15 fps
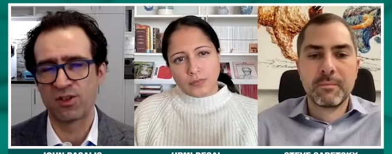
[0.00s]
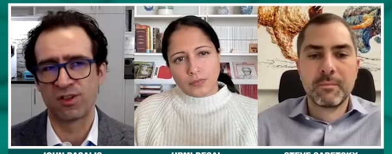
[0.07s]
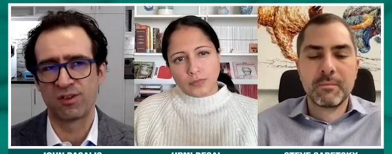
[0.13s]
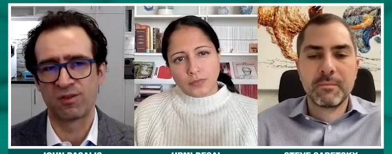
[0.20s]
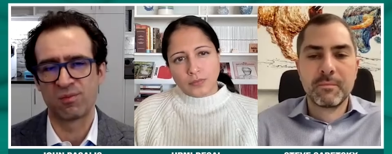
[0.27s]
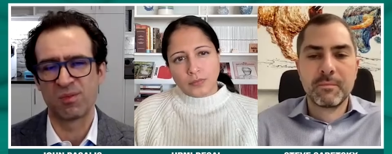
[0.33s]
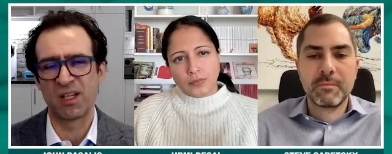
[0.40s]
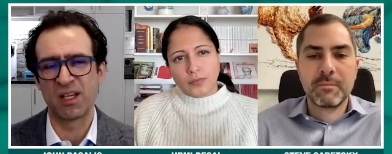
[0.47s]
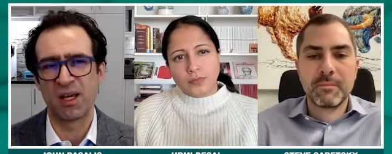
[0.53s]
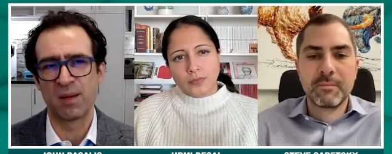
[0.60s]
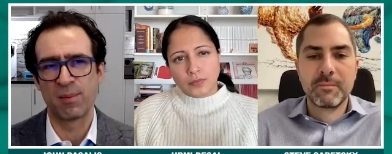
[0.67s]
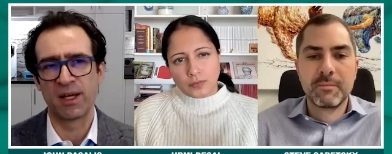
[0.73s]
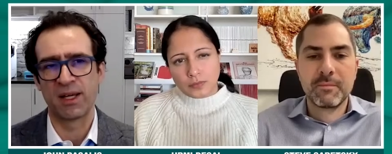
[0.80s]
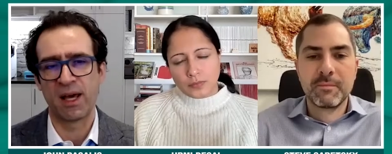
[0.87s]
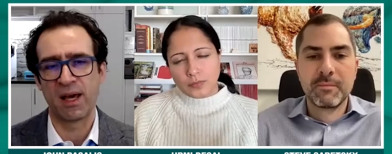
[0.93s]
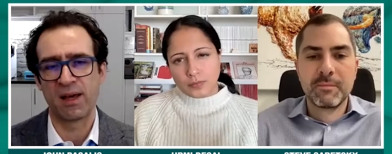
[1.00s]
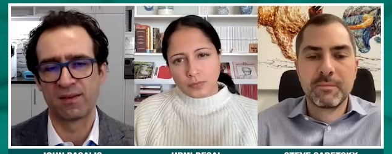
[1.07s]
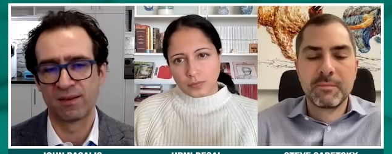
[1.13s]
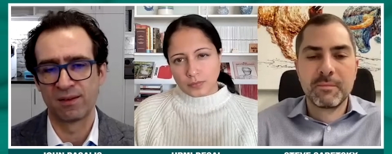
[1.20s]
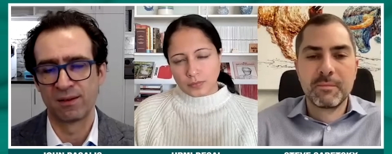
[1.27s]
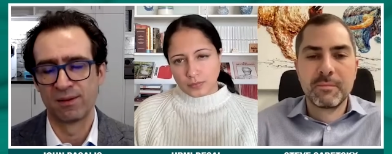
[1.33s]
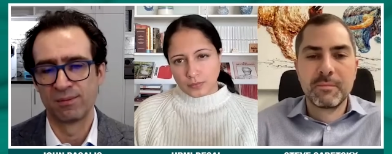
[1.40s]
Speaker 1: just, again, my
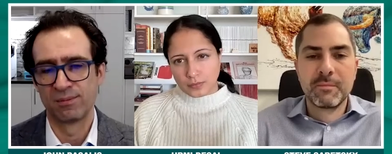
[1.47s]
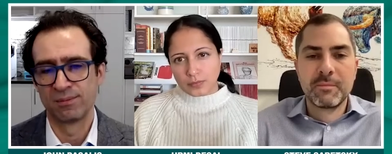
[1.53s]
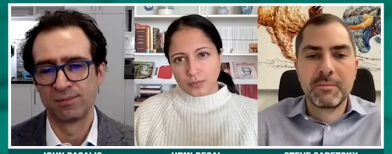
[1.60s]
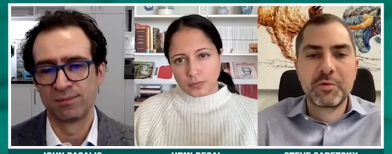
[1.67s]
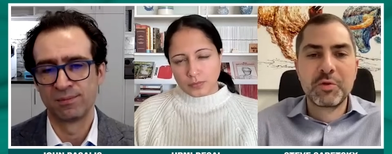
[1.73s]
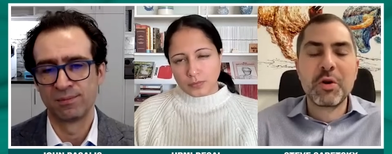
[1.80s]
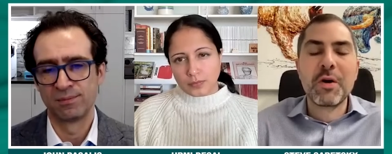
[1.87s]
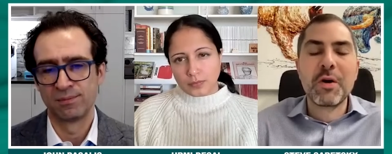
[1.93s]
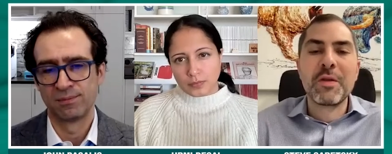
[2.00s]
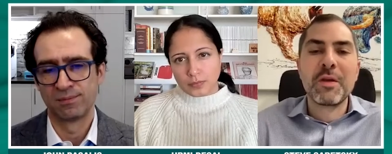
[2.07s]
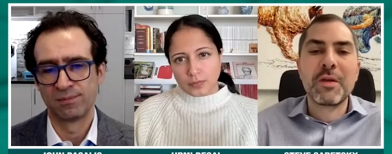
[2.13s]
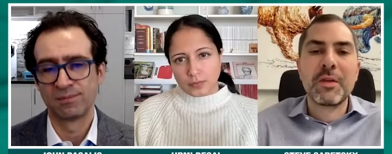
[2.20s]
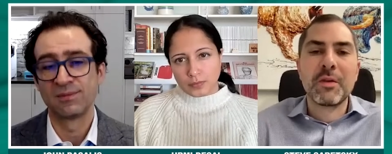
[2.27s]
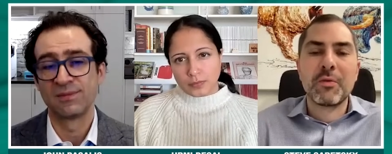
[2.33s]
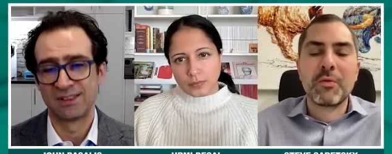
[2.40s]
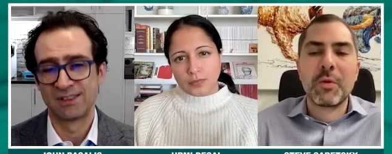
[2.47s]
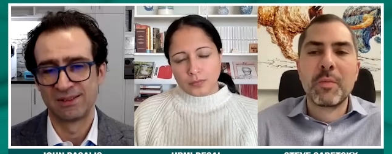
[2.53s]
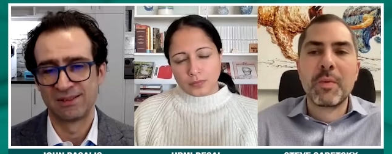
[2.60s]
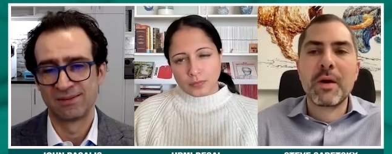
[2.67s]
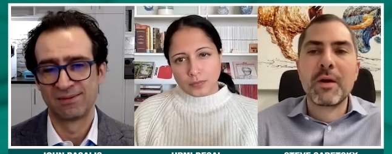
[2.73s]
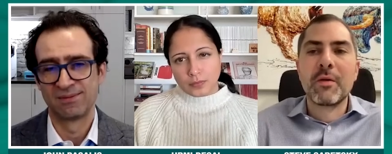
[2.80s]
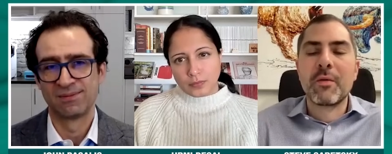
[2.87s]
guess.
Speaker 2: John, the, the the
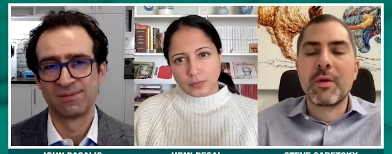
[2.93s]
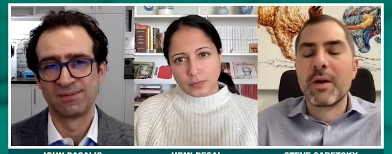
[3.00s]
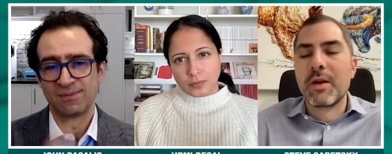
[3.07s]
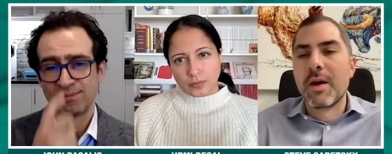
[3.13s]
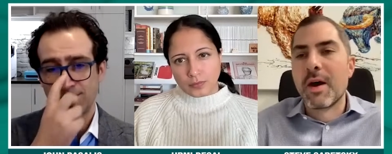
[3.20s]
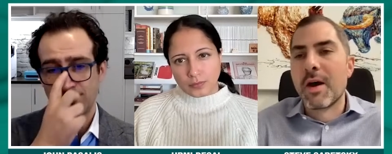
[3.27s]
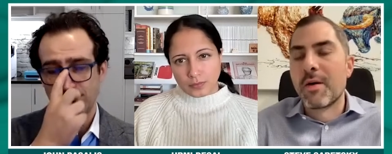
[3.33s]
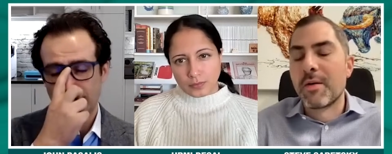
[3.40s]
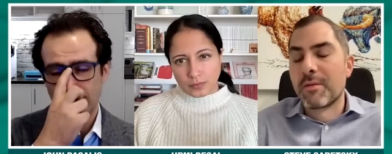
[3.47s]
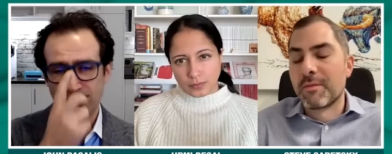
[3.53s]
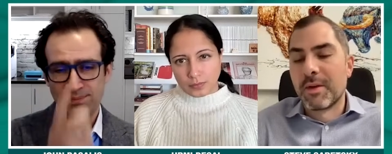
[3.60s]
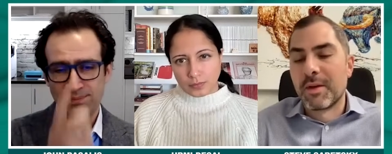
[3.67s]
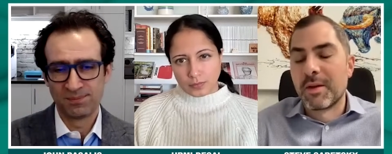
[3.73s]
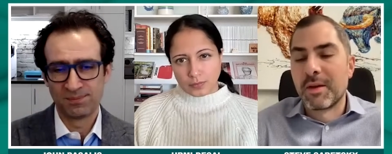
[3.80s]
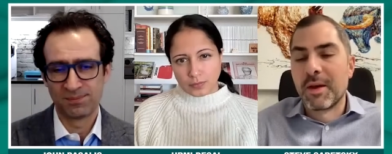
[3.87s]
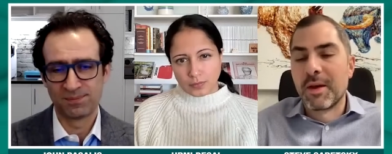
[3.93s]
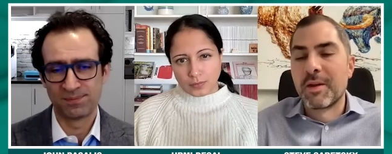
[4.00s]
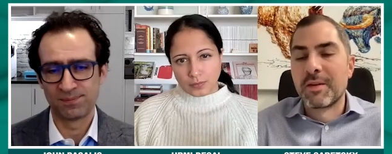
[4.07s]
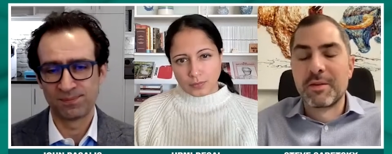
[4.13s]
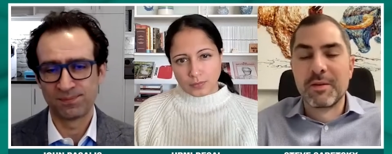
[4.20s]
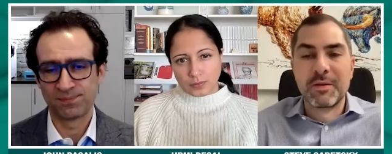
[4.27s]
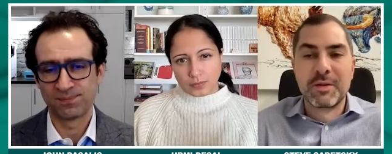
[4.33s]
rebuttal right now, and, and
Speaker 1: again,
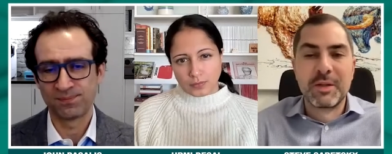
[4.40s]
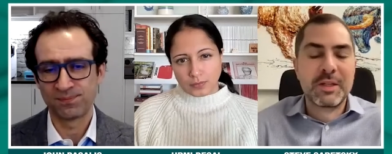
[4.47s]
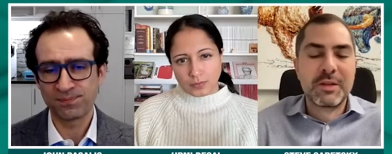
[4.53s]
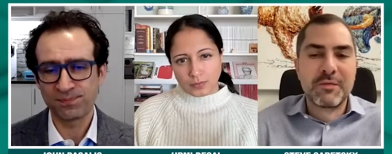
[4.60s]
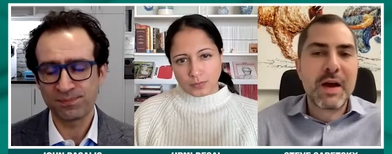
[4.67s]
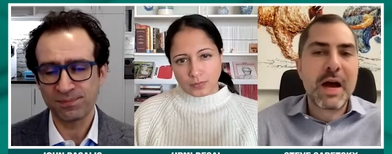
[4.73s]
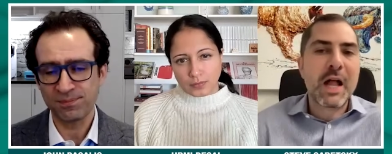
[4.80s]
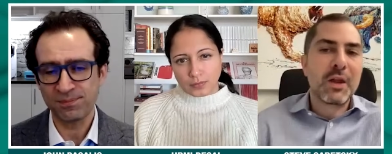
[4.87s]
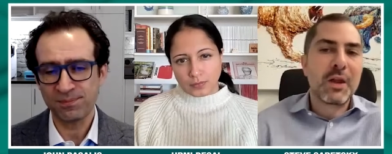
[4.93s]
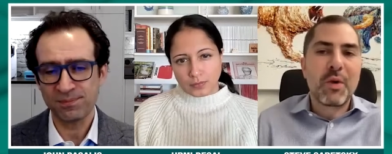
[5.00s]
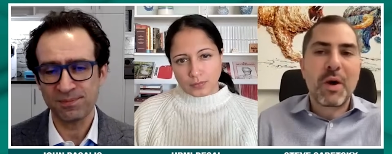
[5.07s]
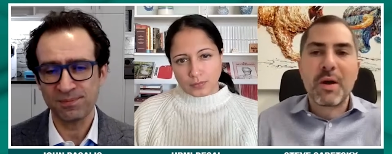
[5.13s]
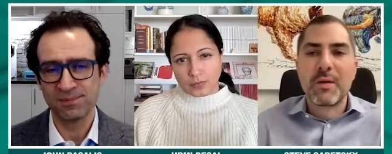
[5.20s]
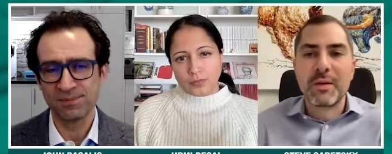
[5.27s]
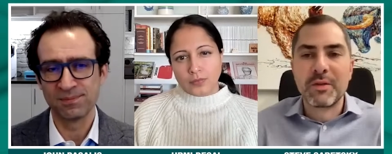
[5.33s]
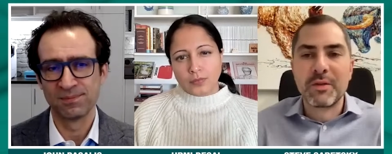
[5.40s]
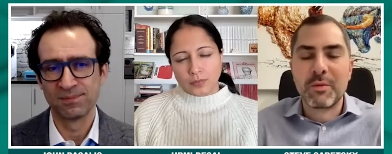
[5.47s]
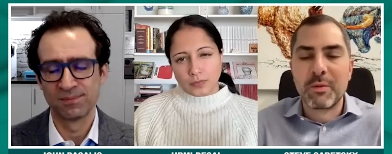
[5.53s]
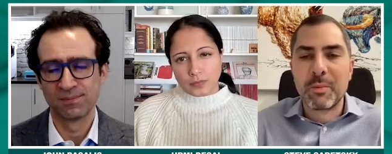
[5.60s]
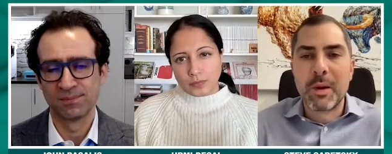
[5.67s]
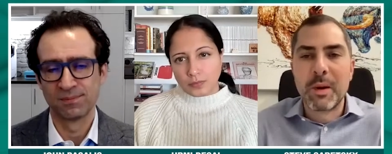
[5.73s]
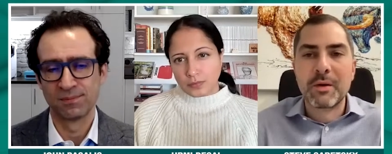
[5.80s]
Speaker 2: it's a, it's a valid one. The
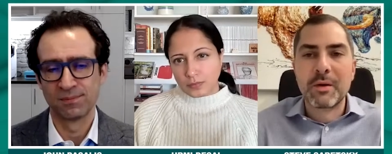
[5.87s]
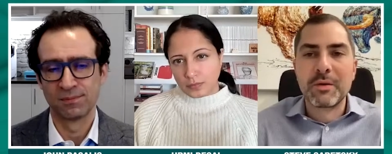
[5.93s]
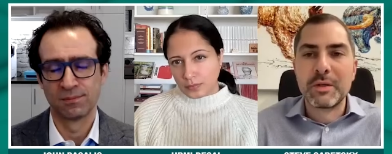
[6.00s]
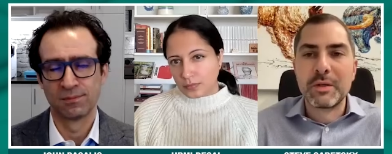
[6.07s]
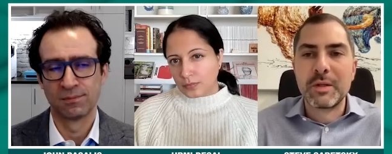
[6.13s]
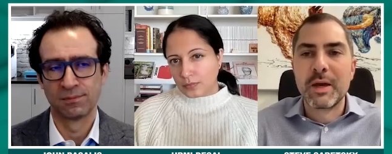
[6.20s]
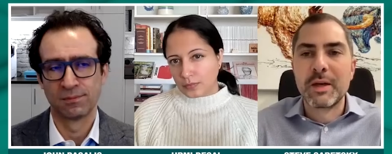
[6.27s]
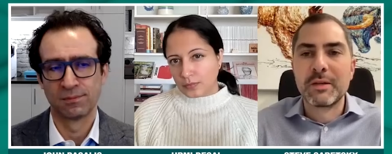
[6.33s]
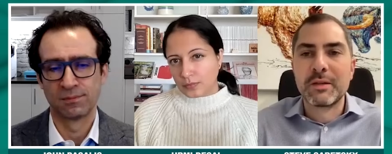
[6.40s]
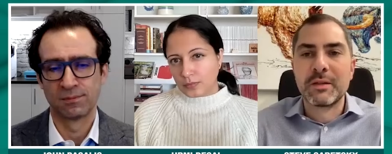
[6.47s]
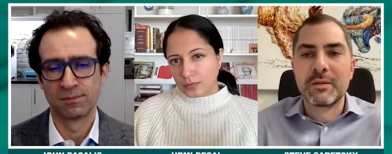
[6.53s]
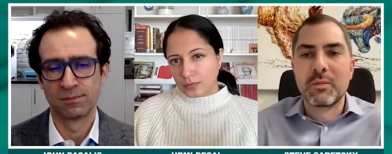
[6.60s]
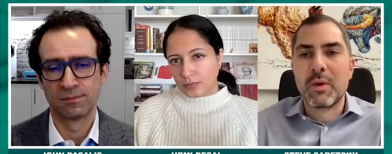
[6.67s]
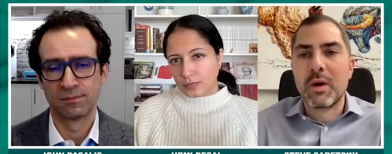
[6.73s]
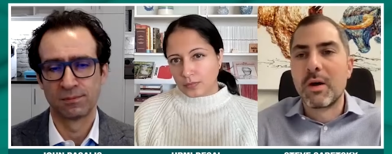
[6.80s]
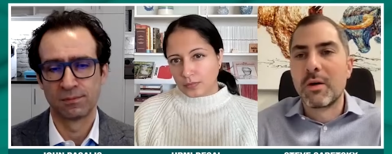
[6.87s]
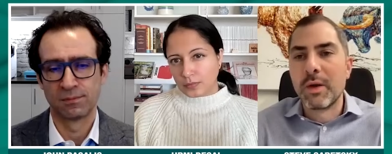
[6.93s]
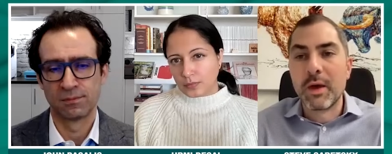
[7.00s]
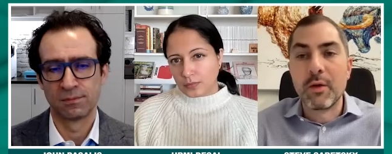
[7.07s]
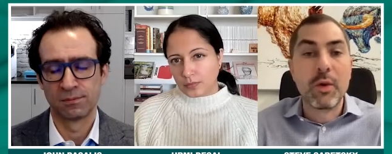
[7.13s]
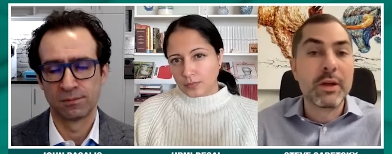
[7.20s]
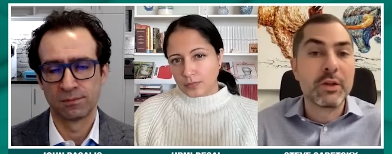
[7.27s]
rebuttal these days is, well,
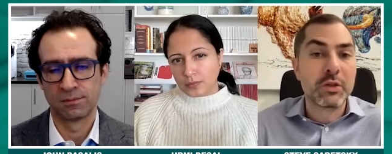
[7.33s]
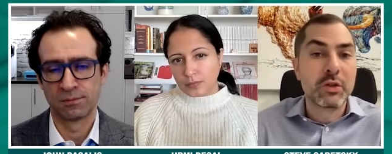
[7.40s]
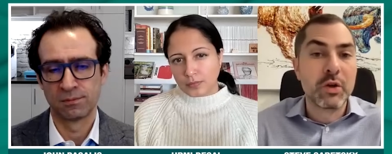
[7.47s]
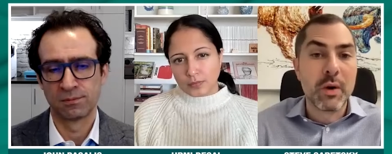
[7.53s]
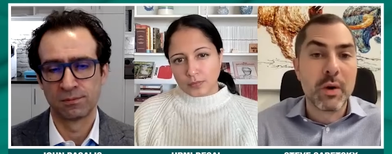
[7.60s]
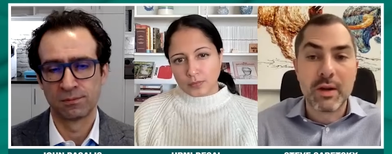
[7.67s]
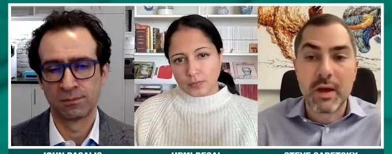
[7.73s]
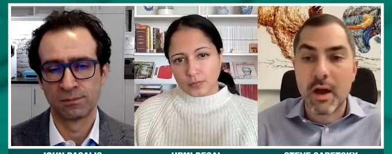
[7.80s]
hey, rates are going